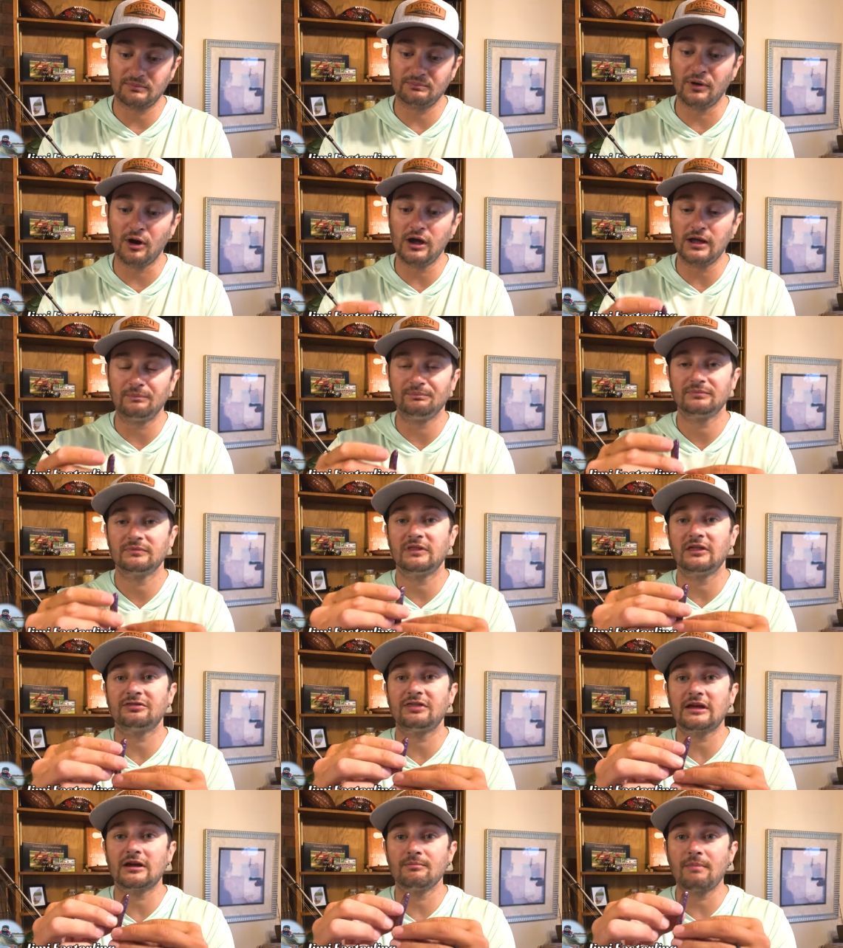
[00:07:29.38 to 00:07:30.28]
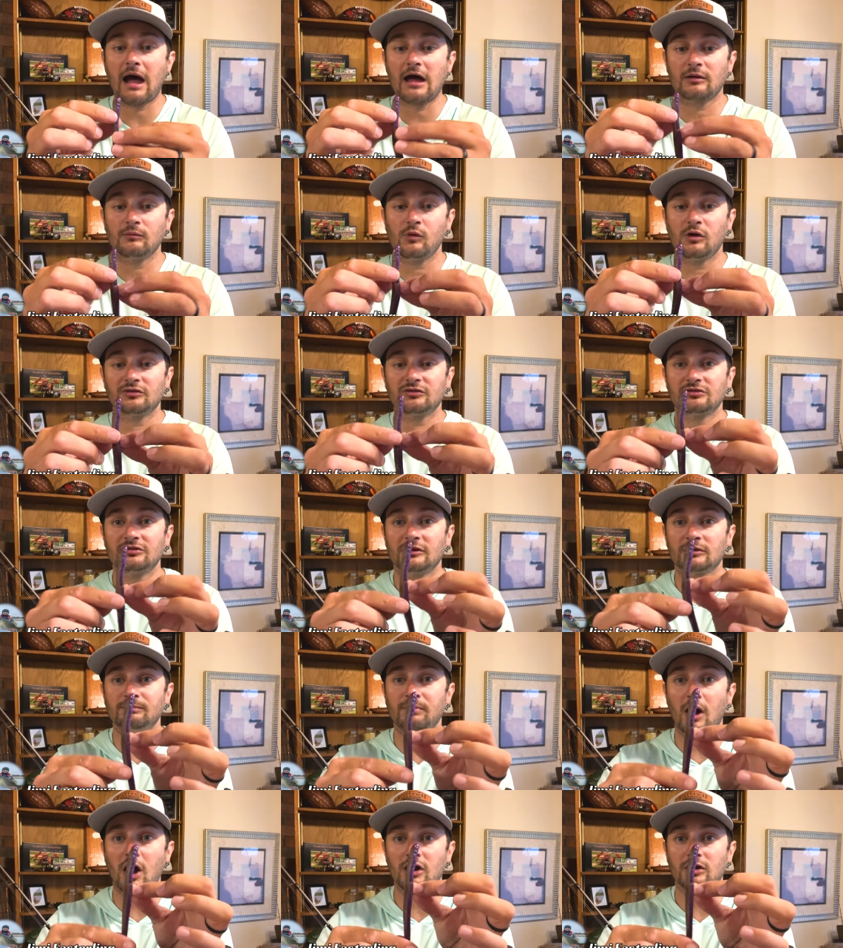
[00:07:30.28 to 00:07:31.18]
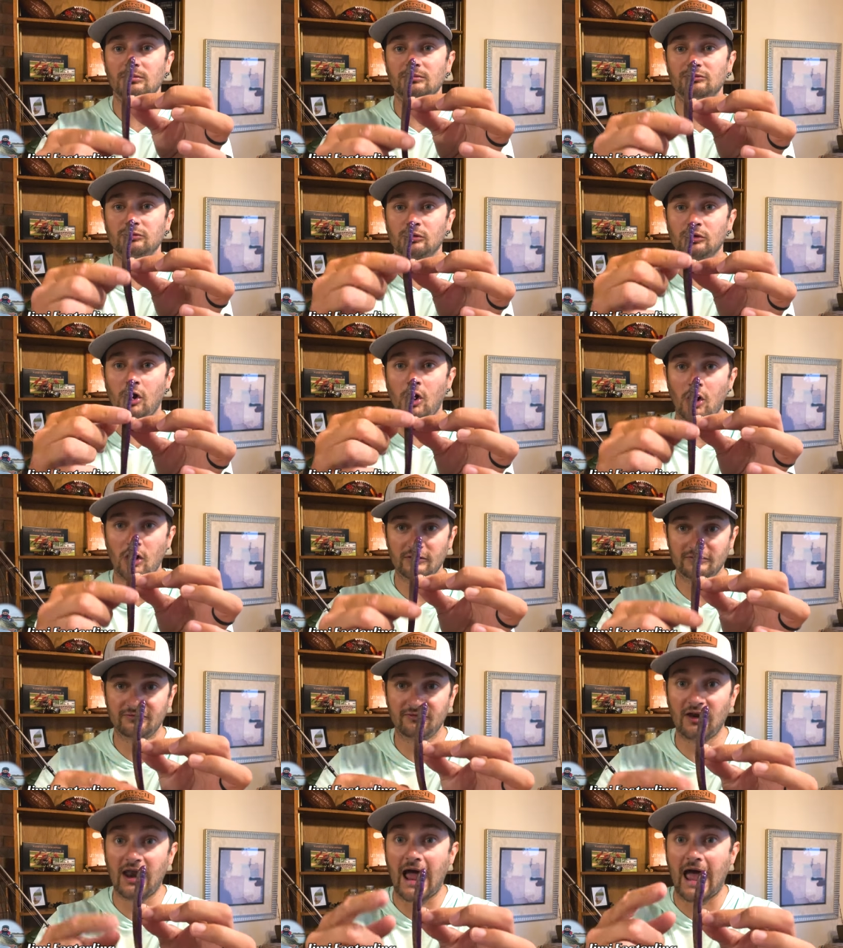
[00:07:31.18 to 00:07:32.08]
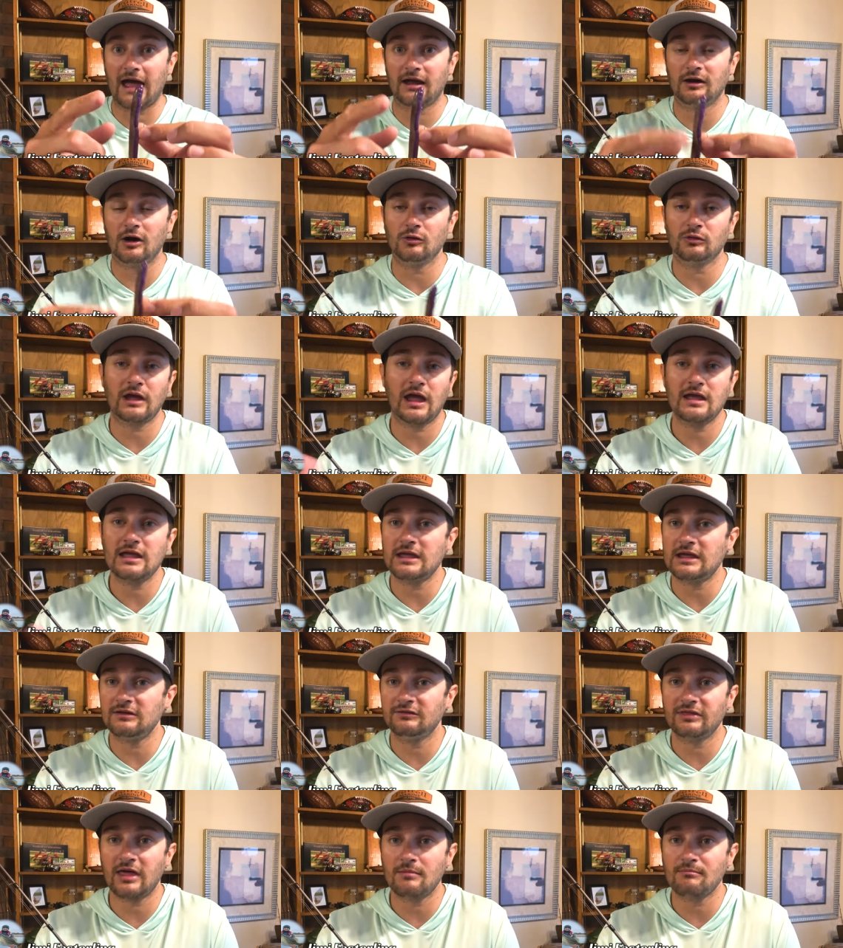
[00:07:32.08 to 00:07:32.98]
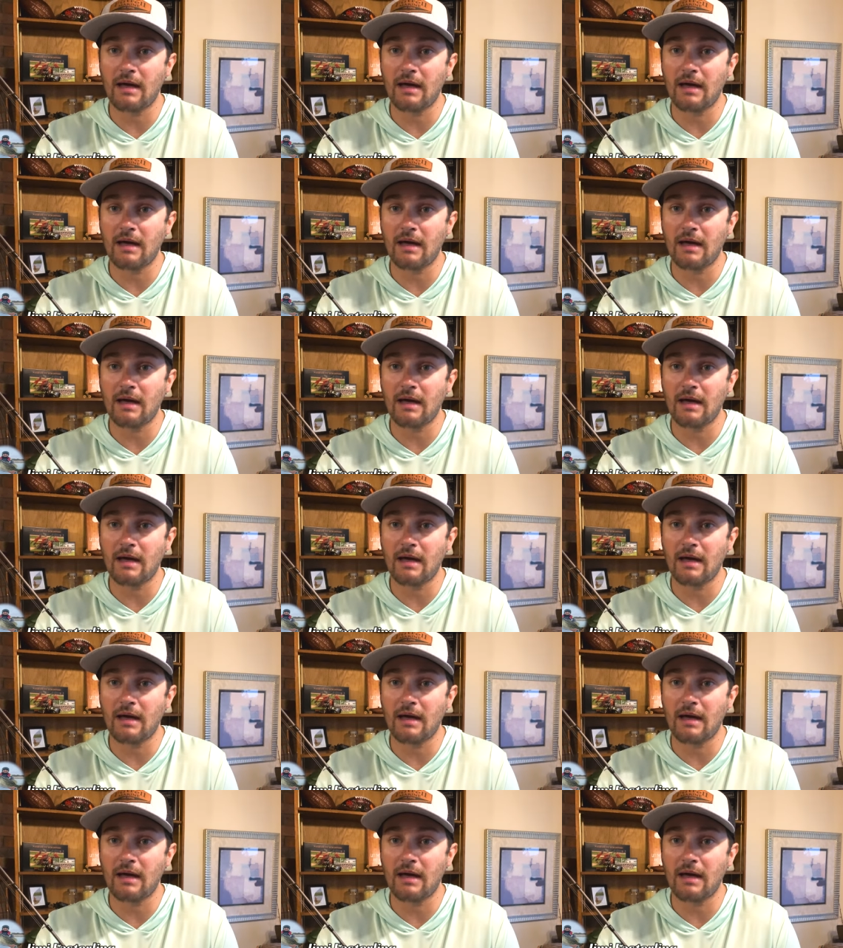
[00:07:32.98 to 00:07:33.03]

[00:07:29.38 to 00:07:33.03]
But the thing about them was their bottoms were all flat, okay? Even that